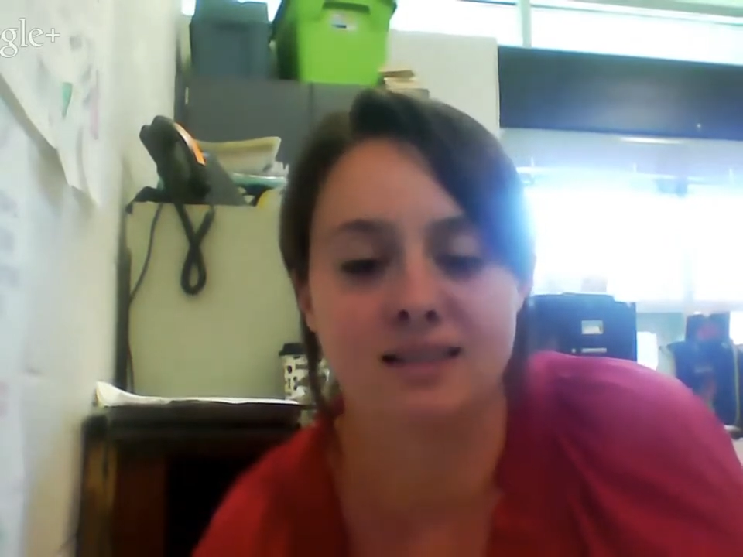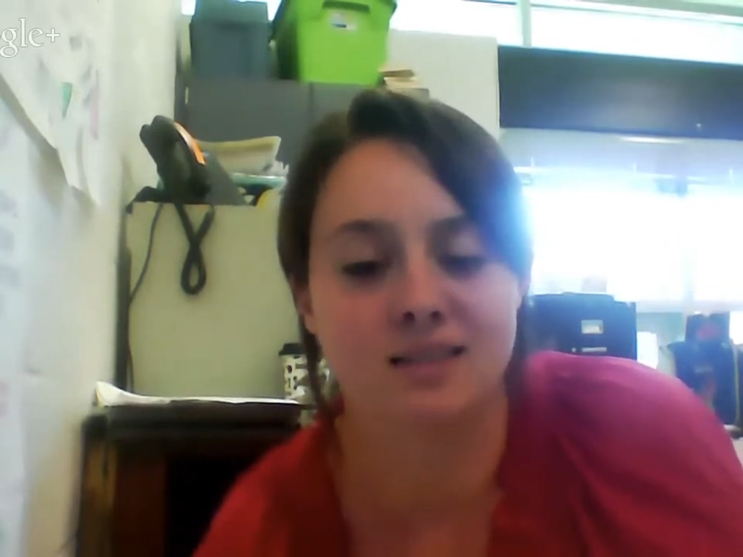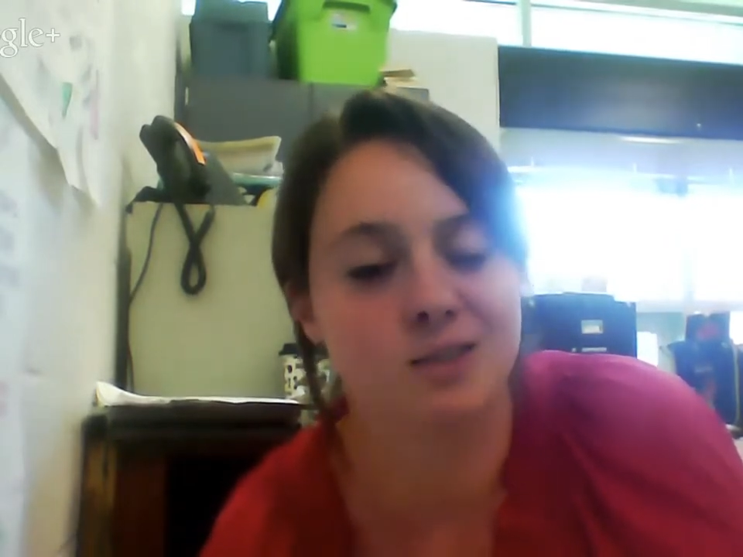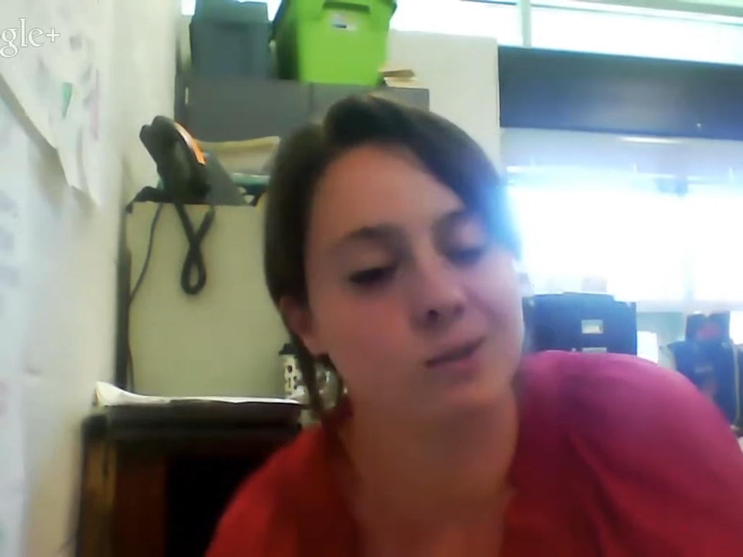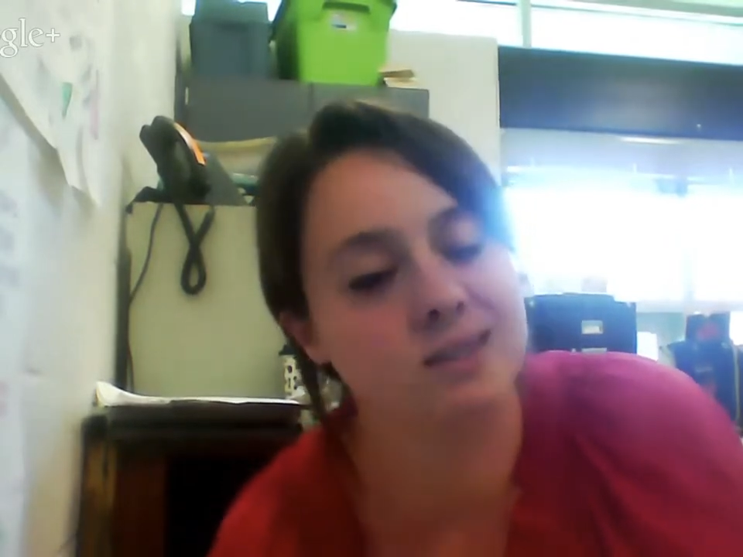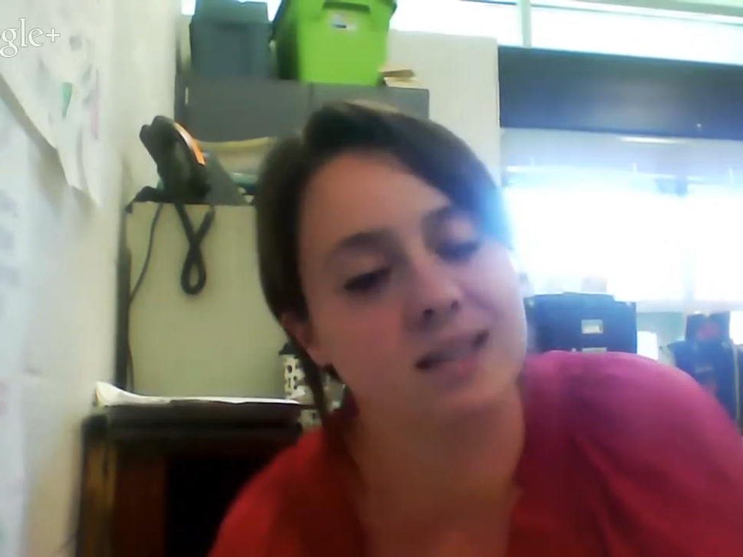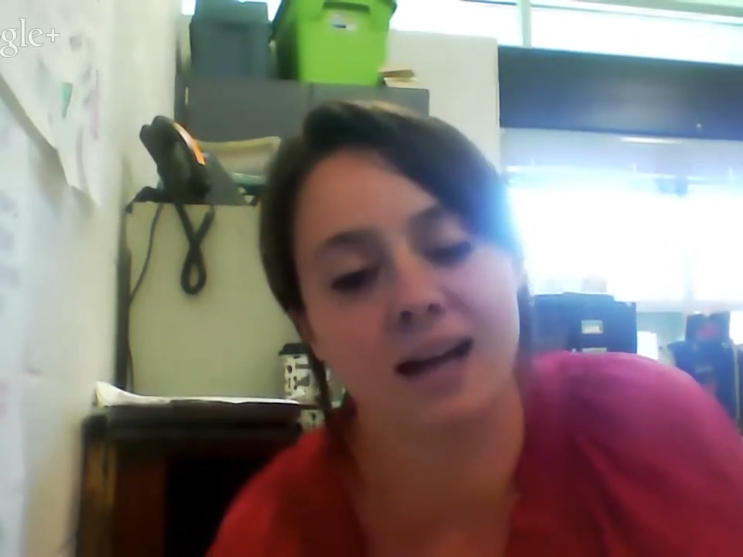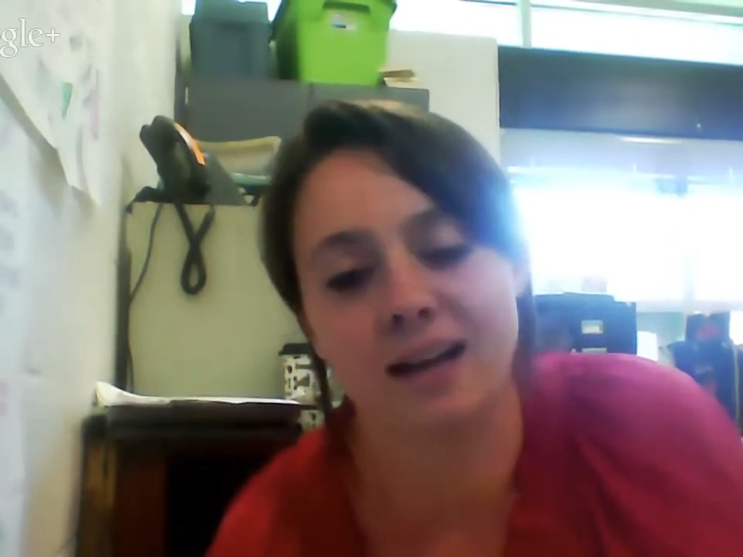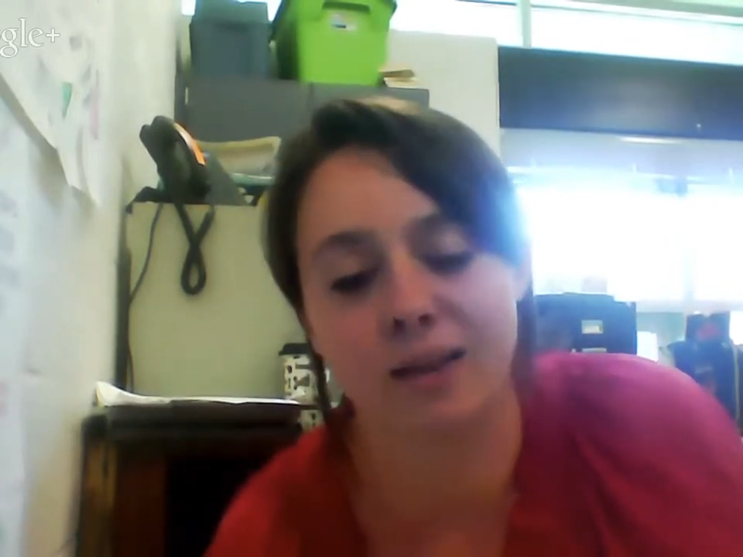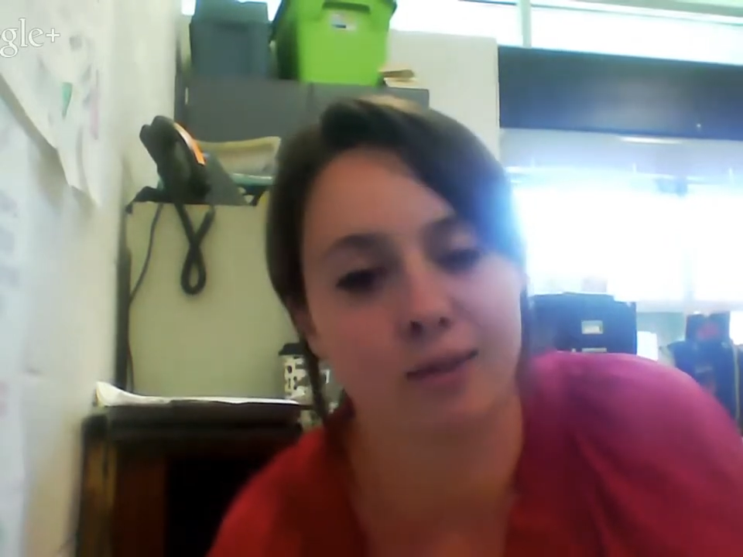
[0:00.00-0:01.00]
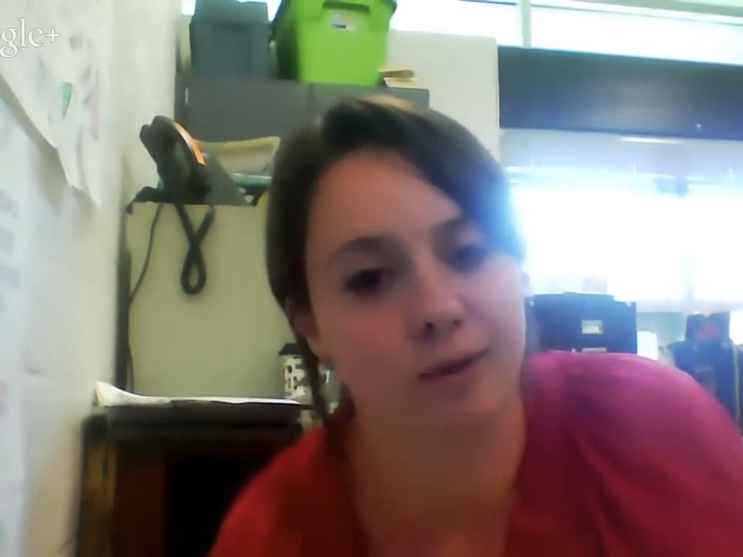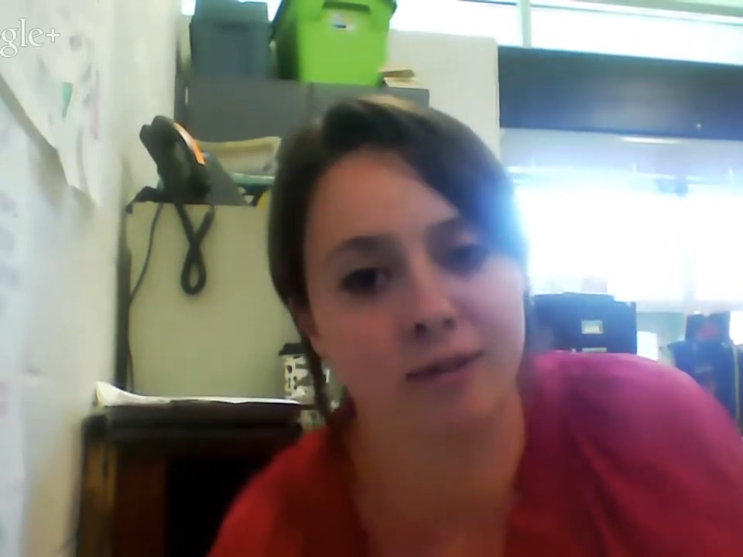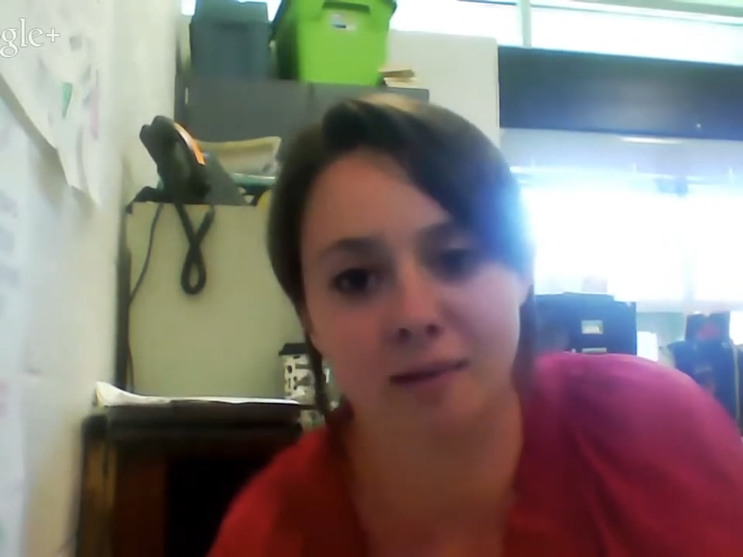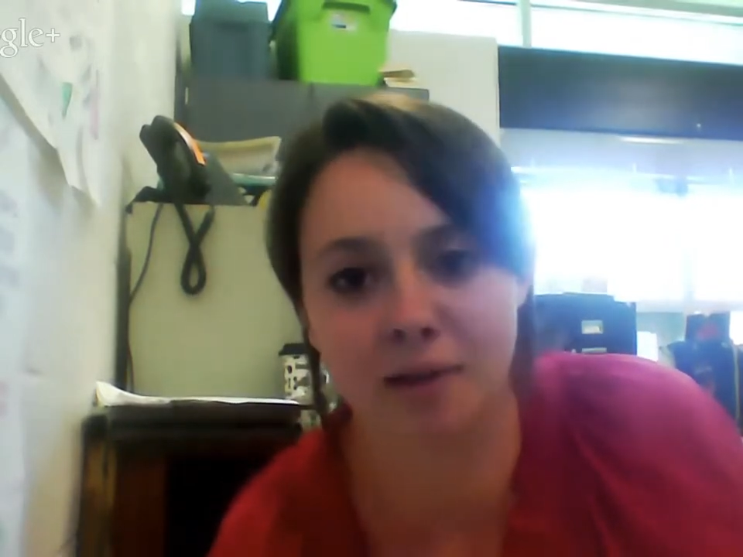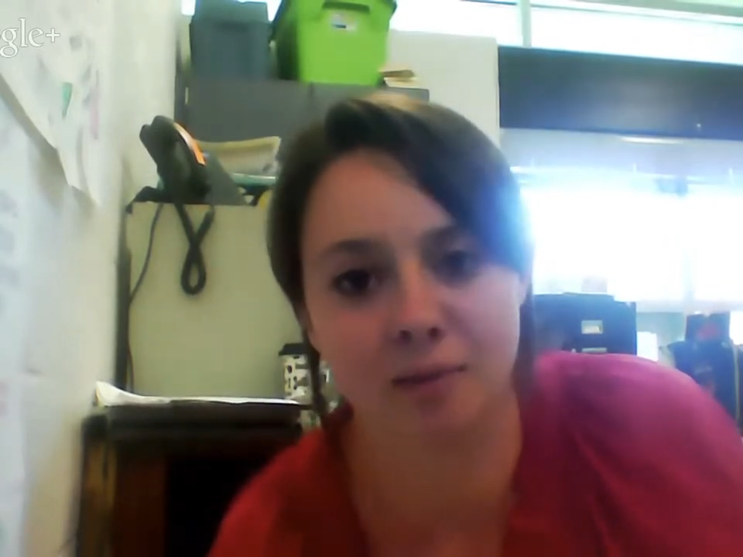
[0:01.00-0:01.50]
and so it's not going to throw
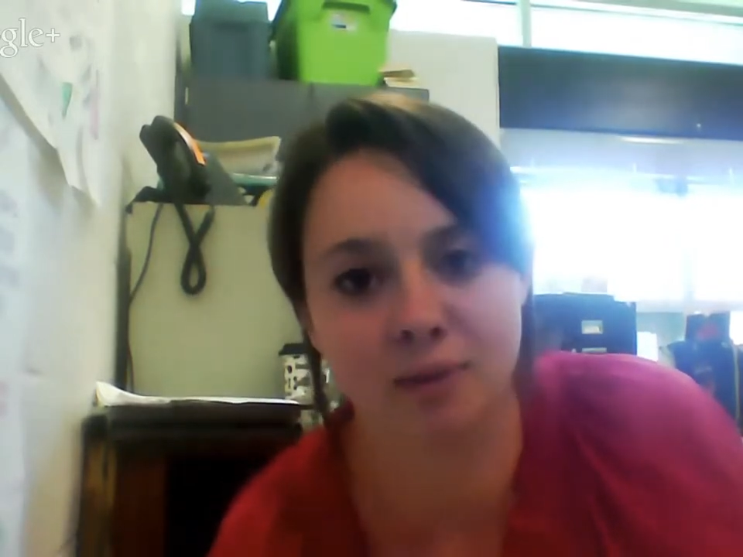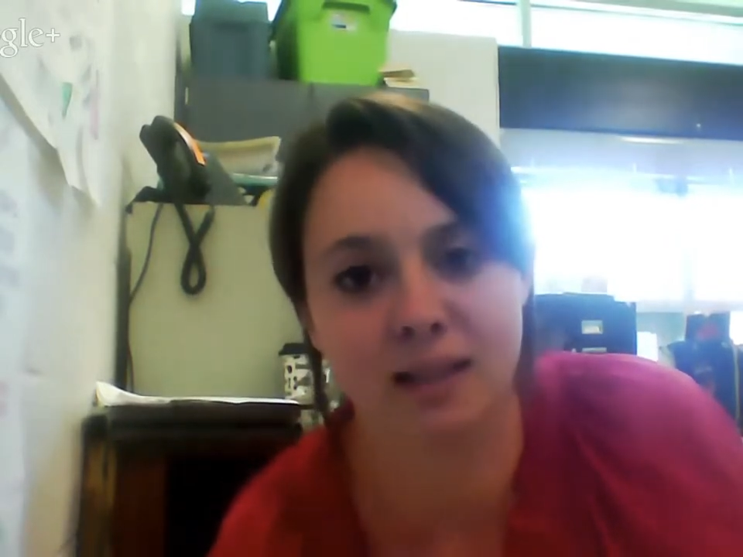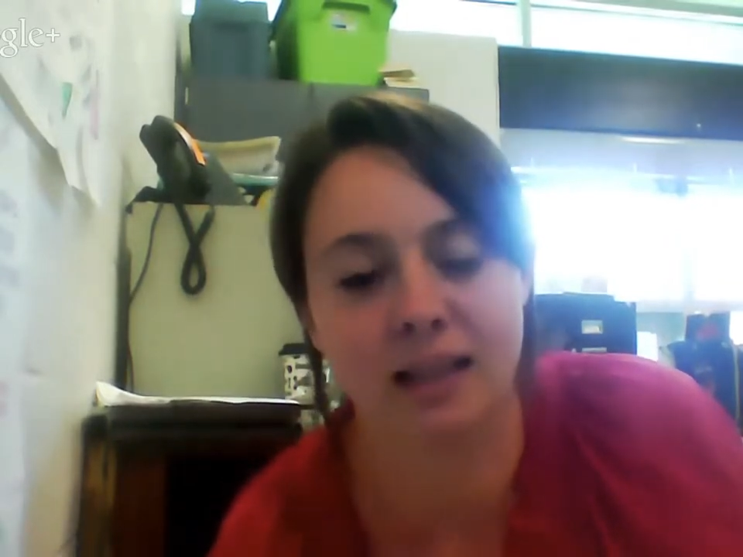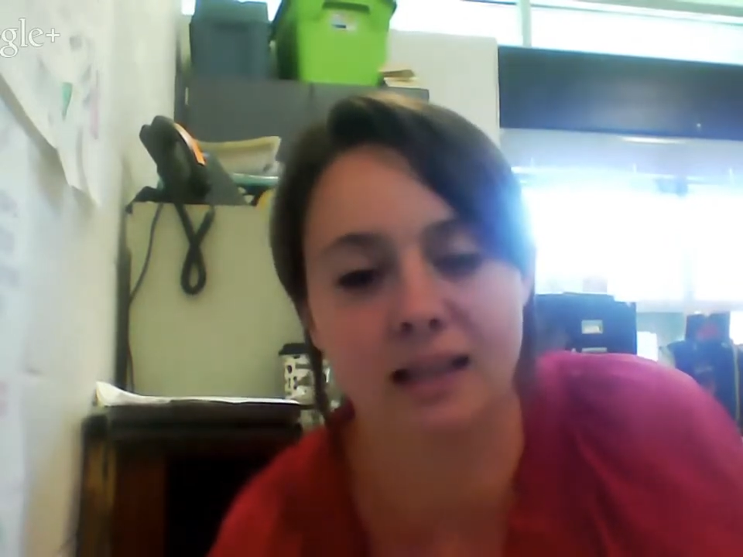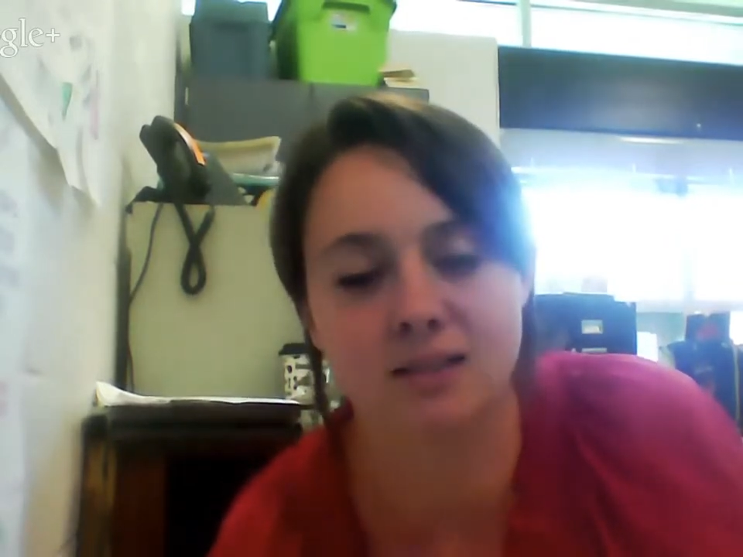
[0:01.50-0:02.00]
them completely.